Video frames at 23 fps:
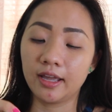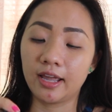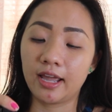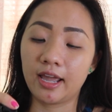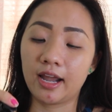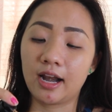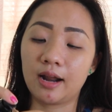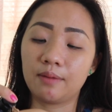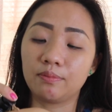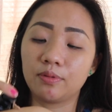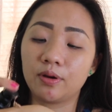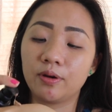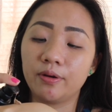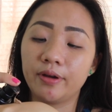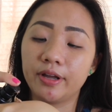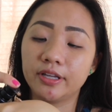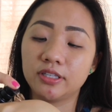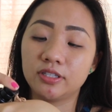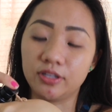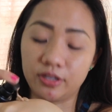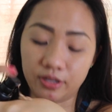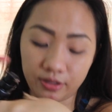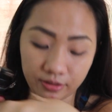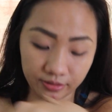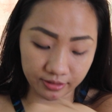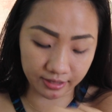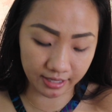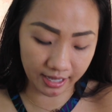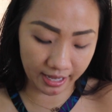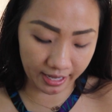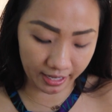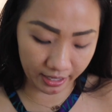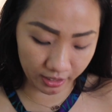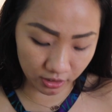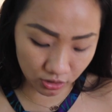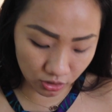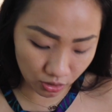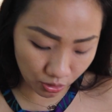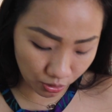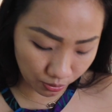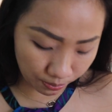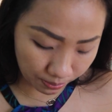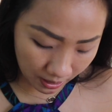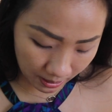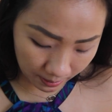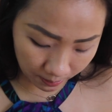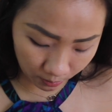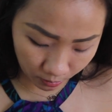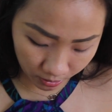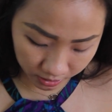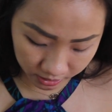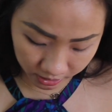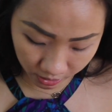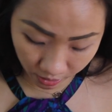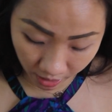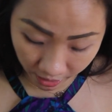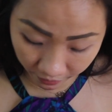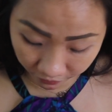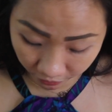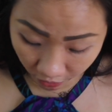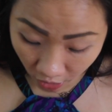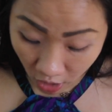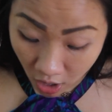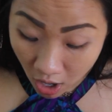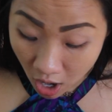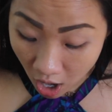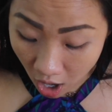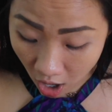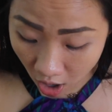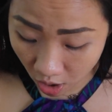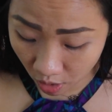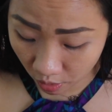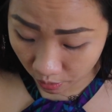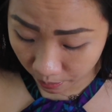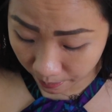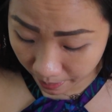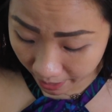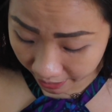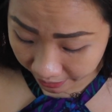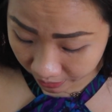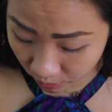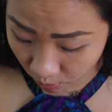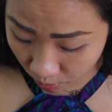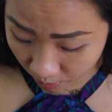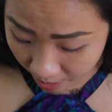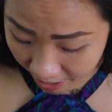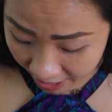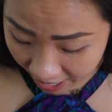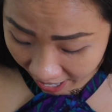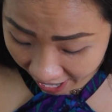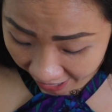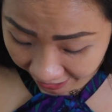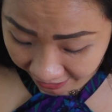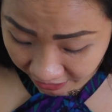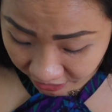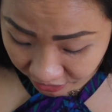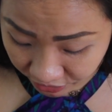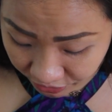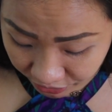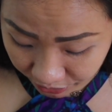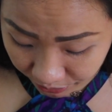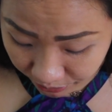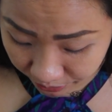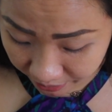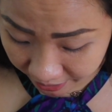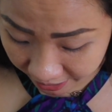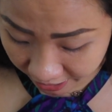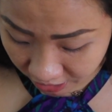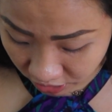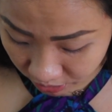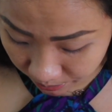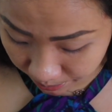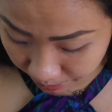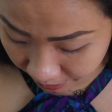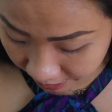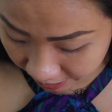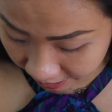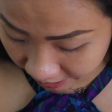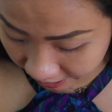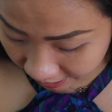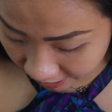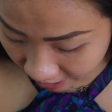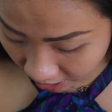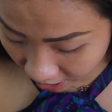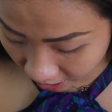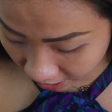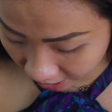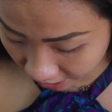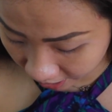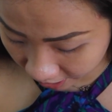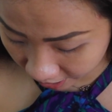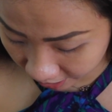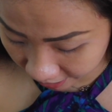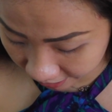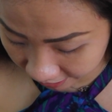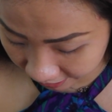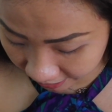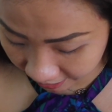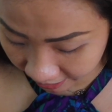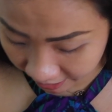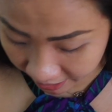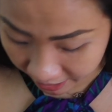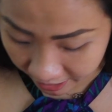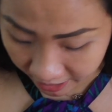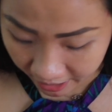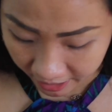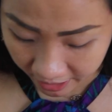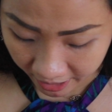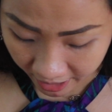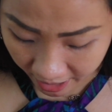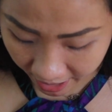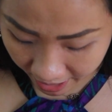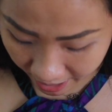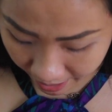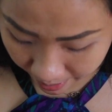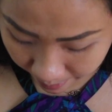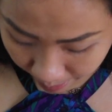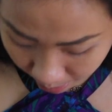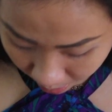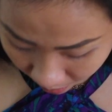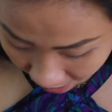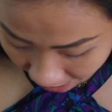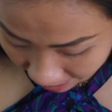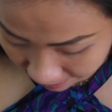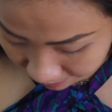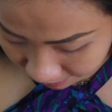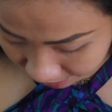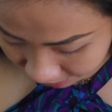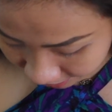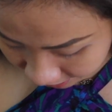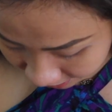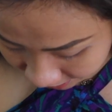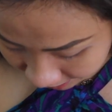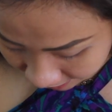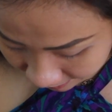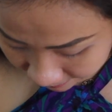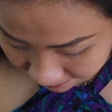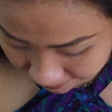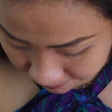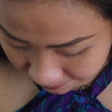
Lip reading: And I'm going to use like 2 pump whatsoever. Oh, by the way, I do need to put on a primer,